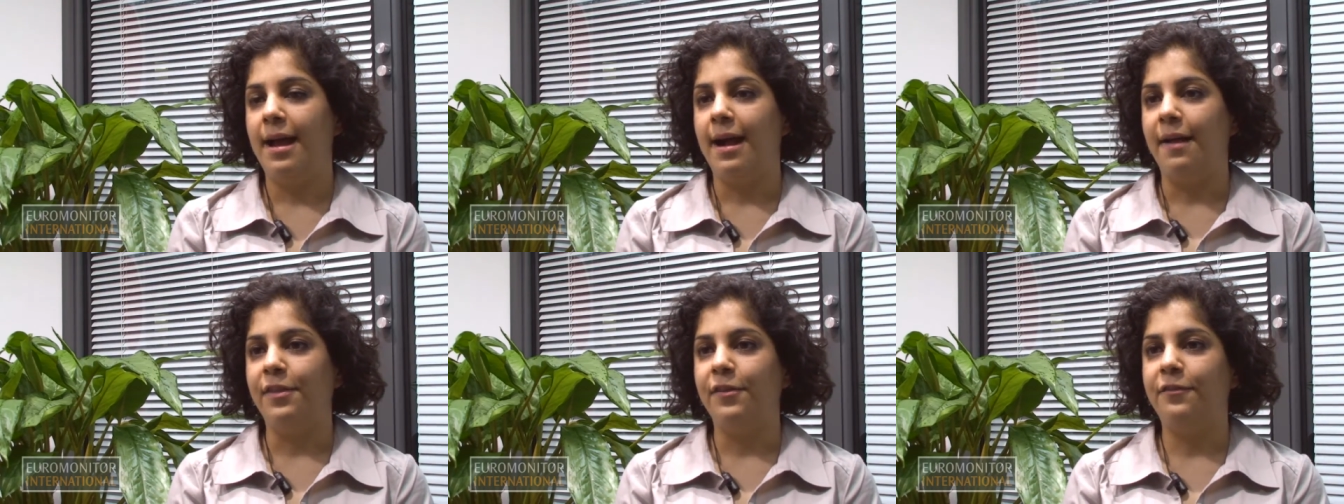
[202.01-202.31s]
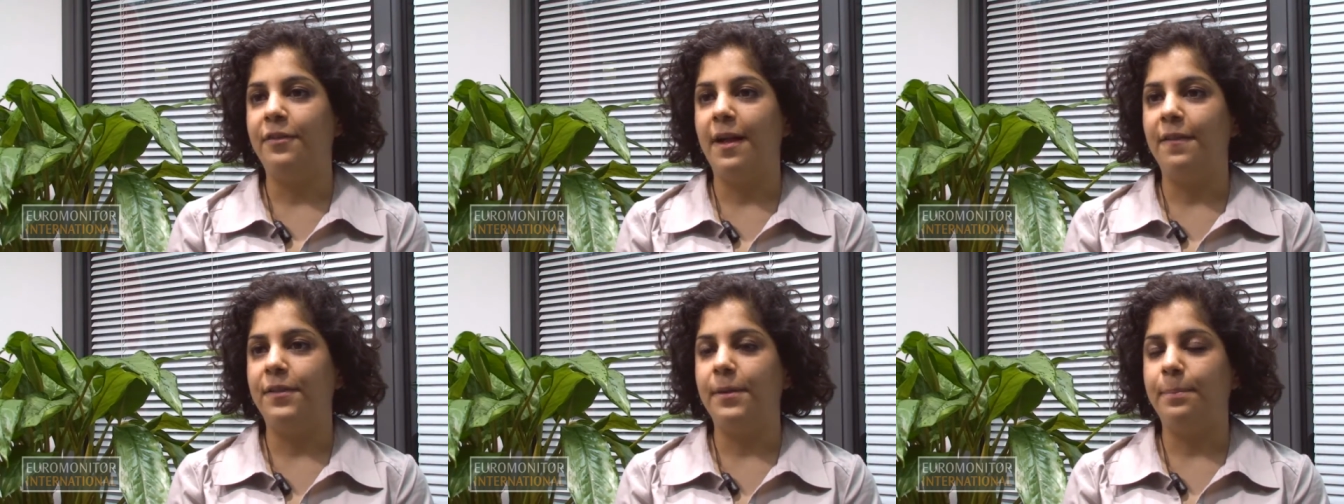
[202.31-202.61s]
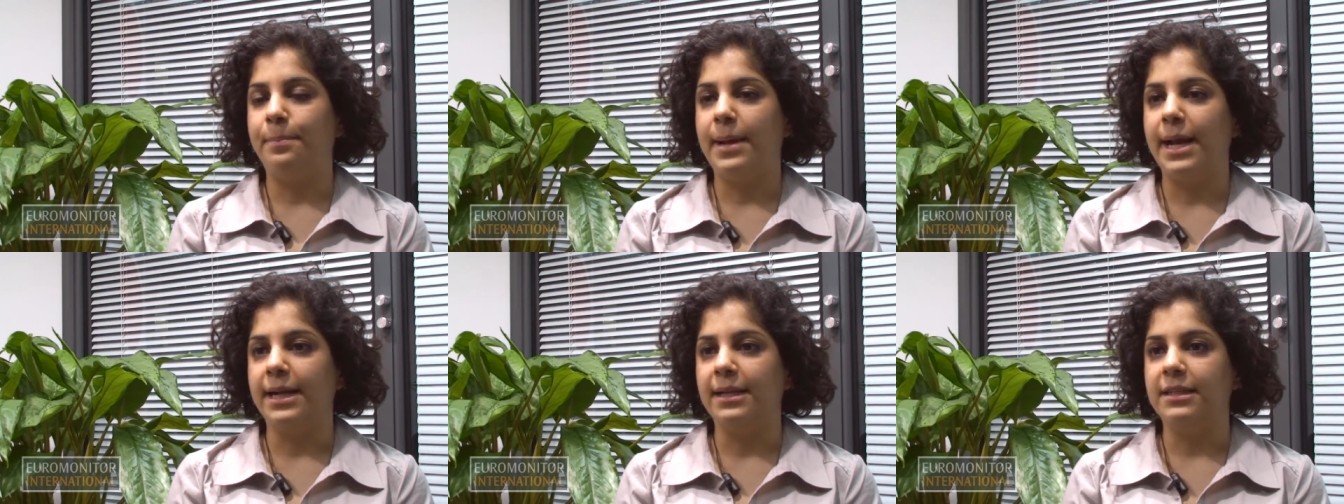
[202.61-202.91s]
and the fact
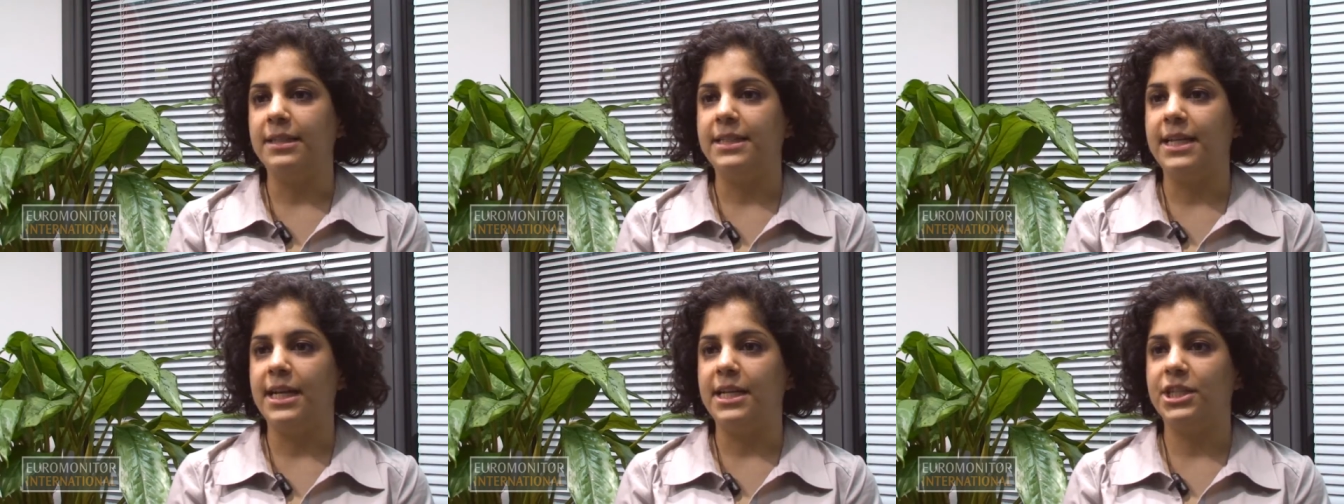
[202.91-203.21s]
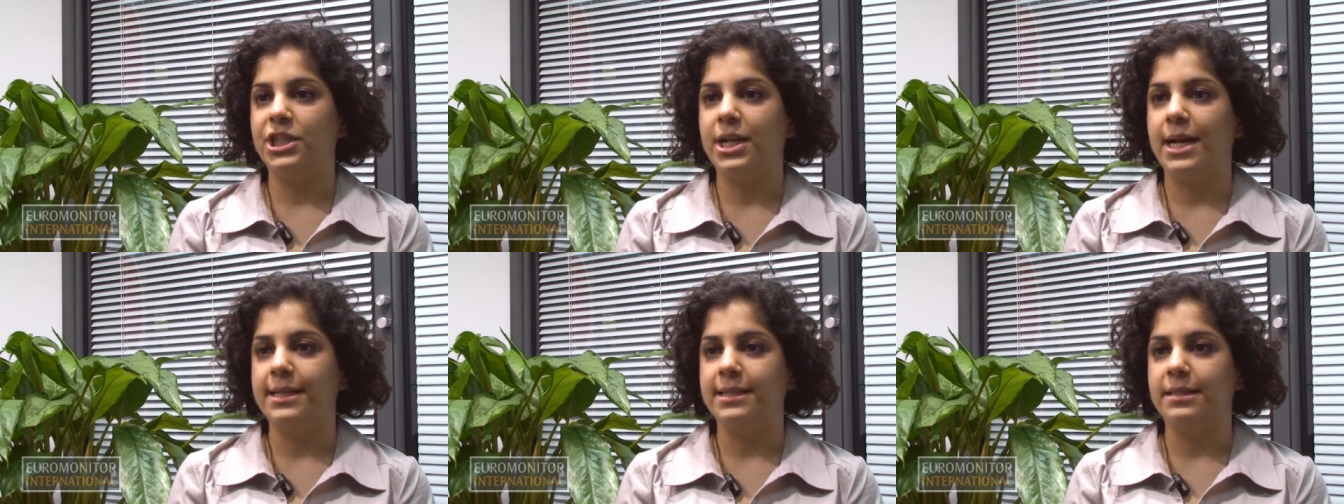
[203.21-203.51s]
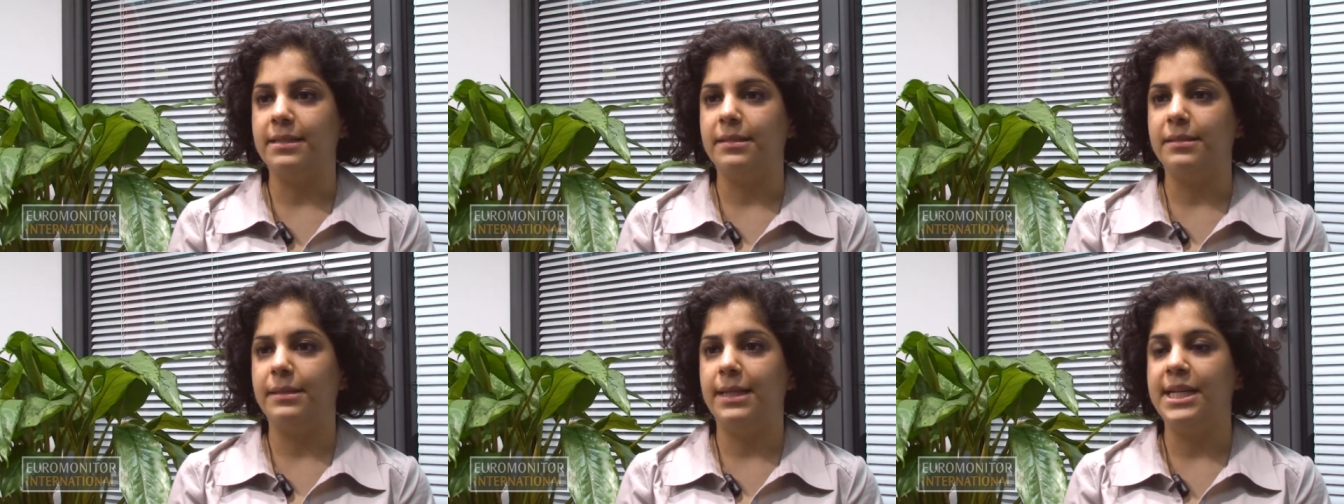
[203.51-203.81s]
that Bangladesh has
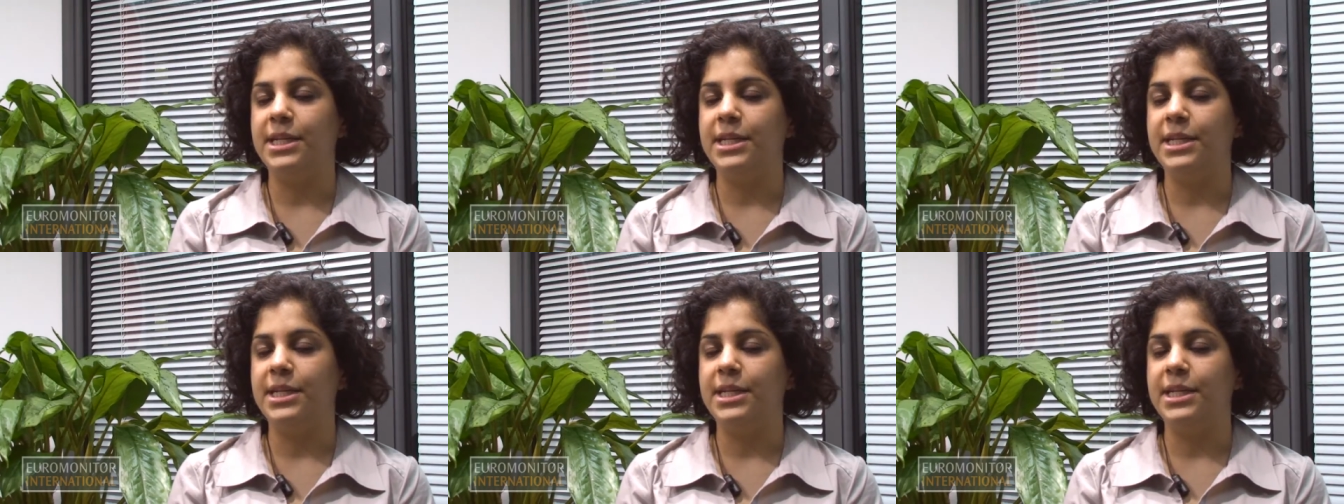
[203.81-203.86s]
a